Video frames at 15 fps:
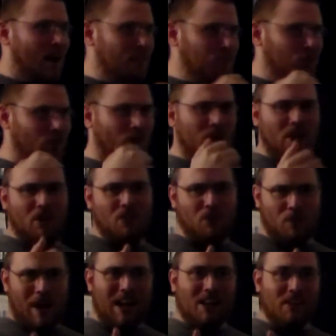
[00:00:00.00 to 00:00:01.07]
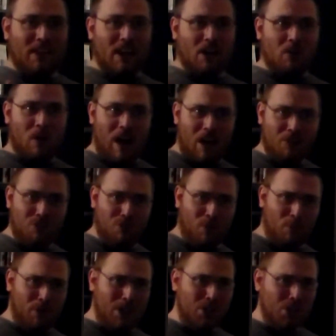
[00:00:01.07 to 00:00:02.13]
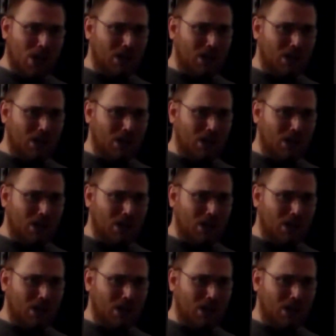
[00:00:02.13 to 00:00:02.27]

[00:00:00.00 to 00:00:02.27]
up so they're directly across from each